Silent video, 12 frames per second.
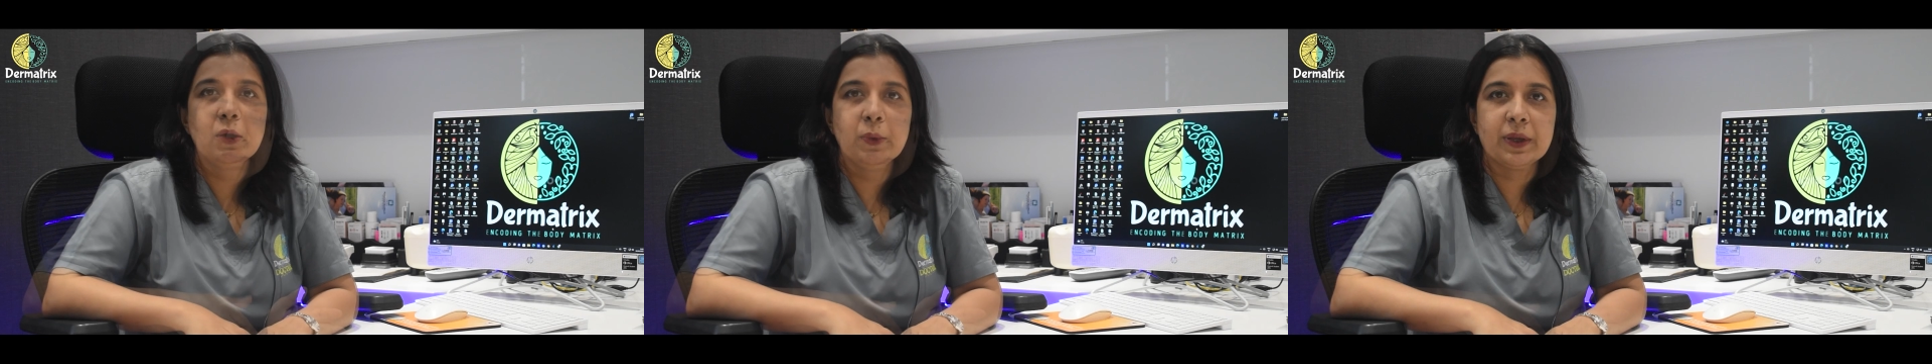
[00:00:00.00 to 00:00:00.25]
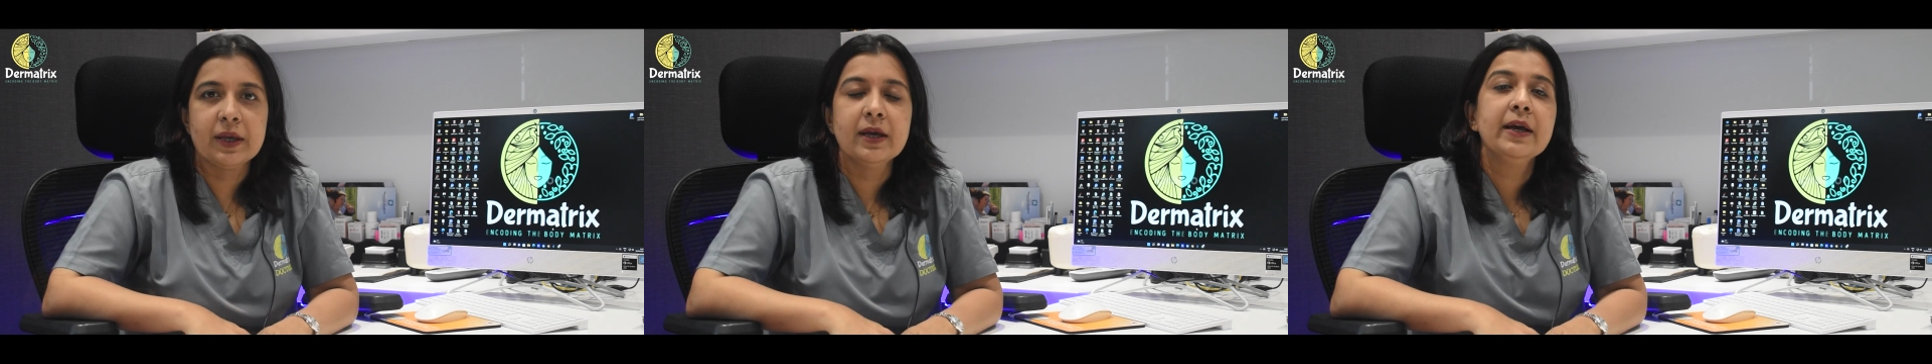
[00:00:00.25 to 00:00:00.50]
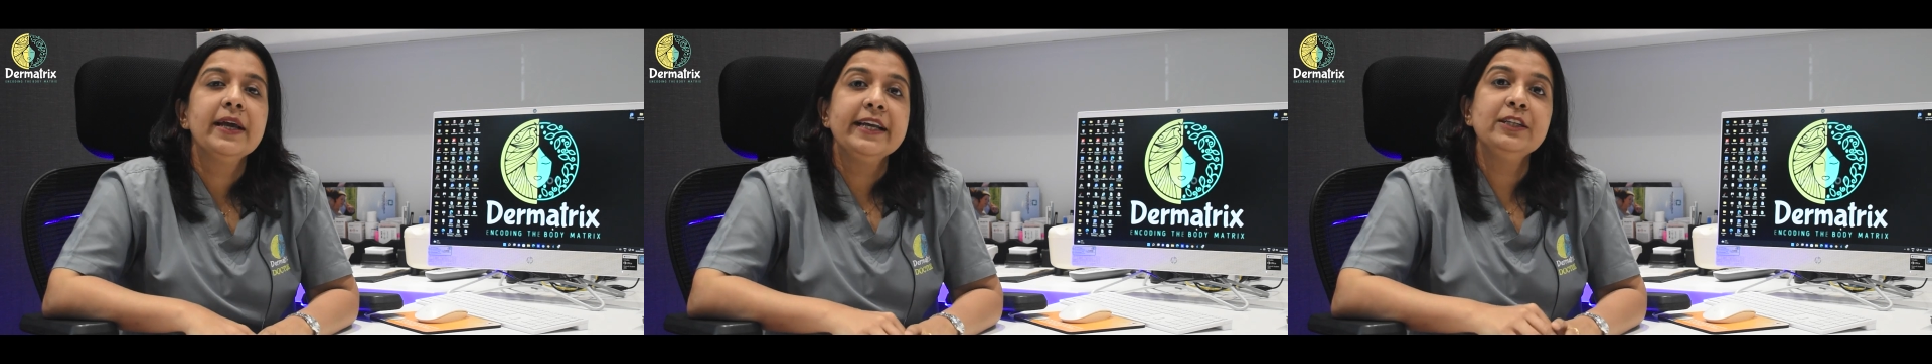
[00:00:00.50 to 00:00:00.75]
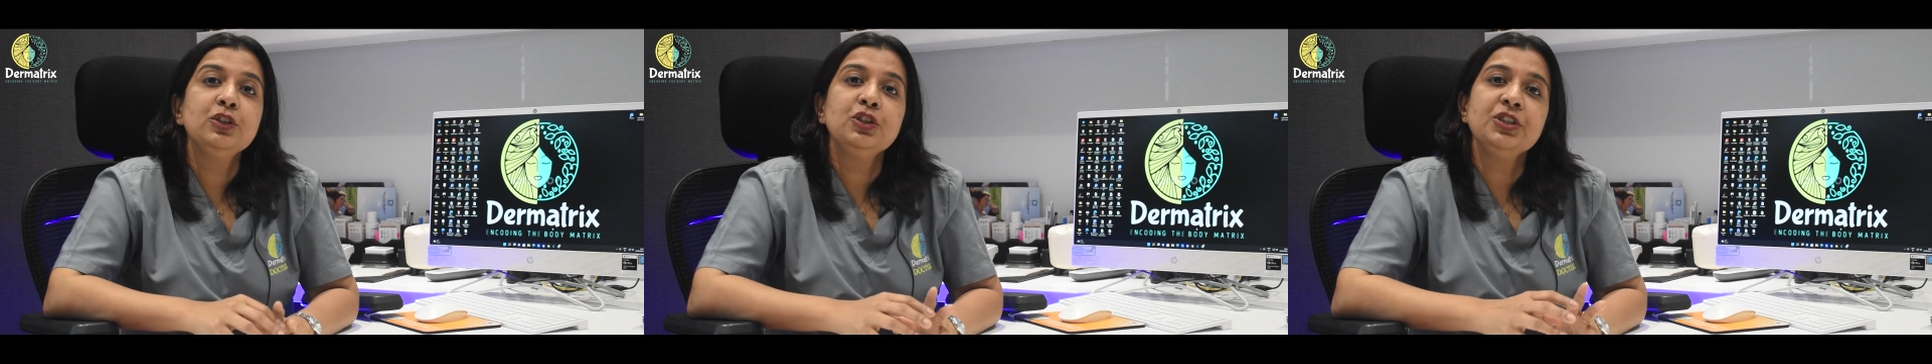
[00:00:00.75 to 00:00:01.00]
Okay.
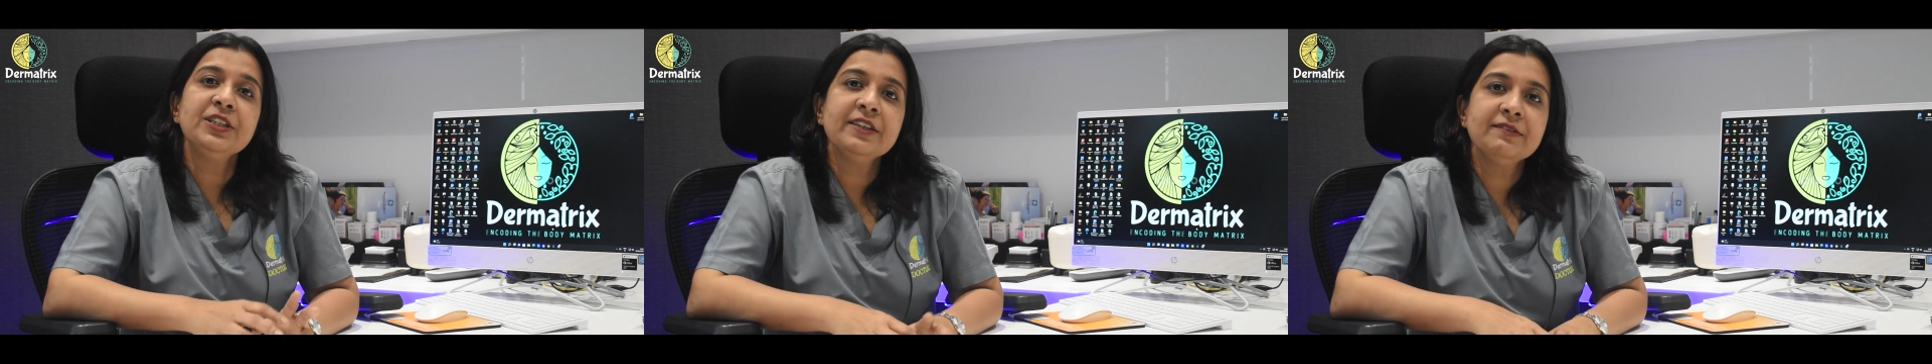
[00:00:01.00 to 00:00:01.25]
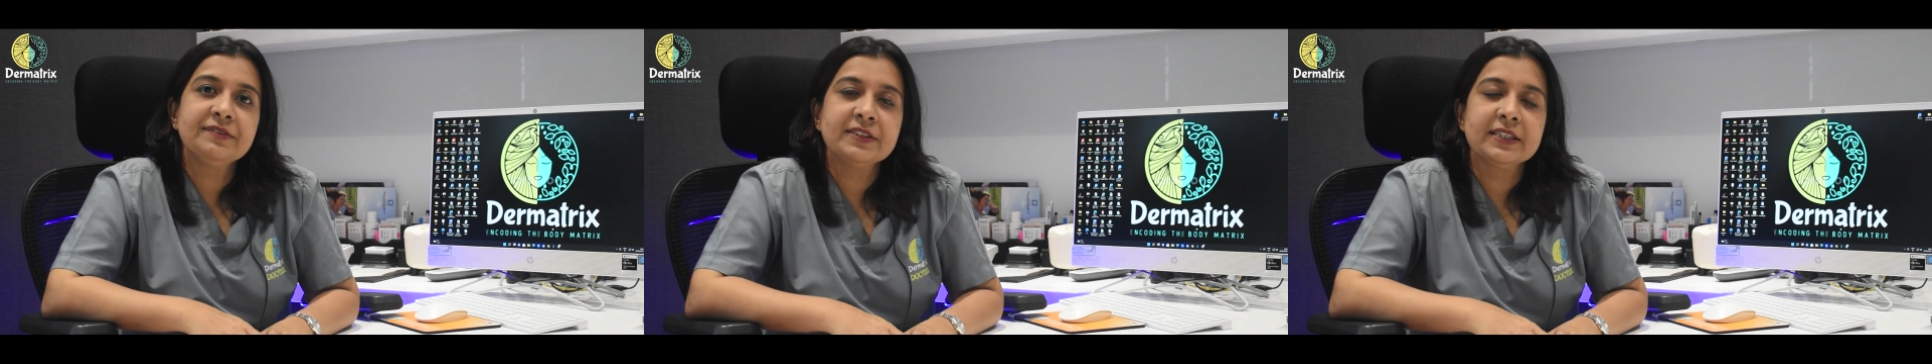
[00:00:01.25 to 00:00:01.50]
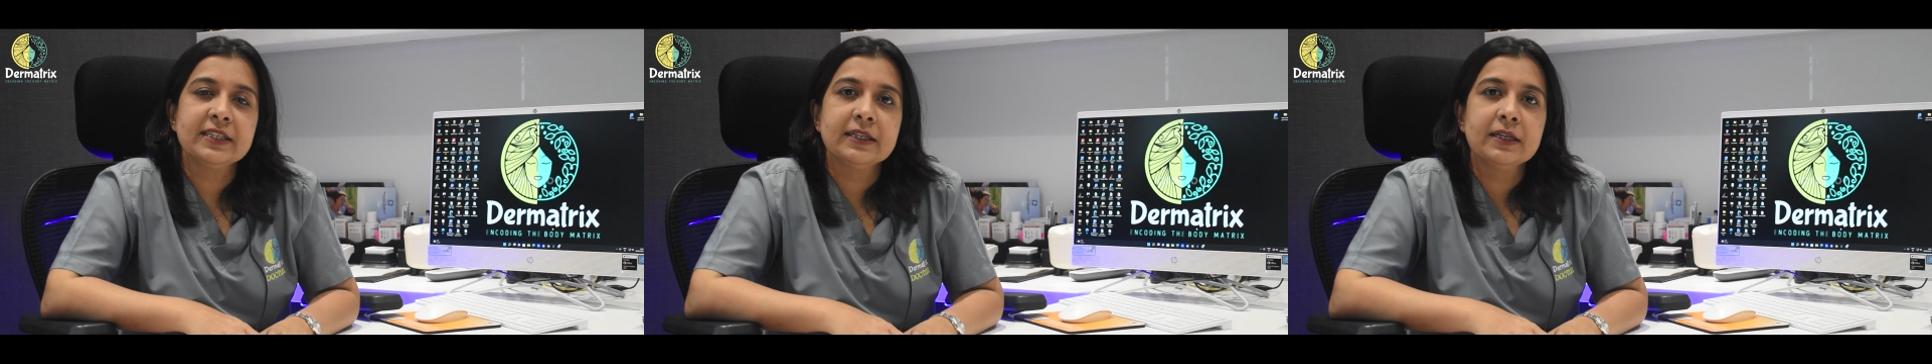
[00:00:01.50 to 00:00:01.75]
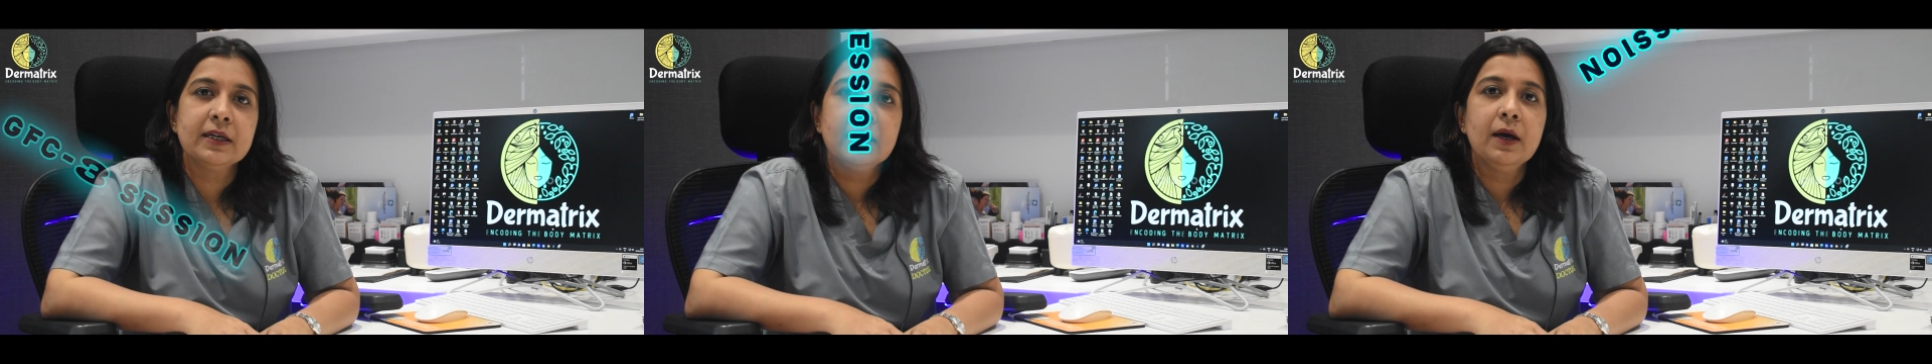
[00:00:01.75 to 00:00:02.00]
In GFC,